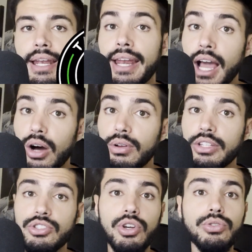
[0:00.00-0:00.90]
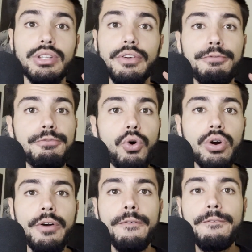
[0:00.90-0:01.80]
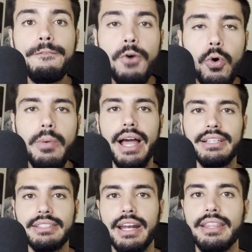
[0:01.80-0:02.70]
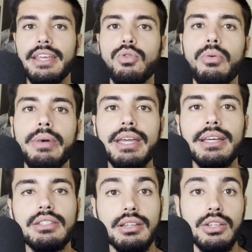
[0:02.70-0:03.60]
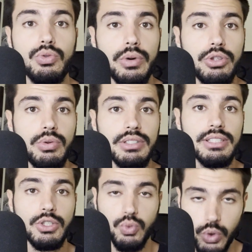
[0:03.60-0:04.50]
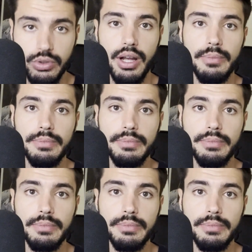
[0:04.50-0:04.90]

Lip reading: Now let's go to the four fullbacks that I think will make it to the 2026 World Cup.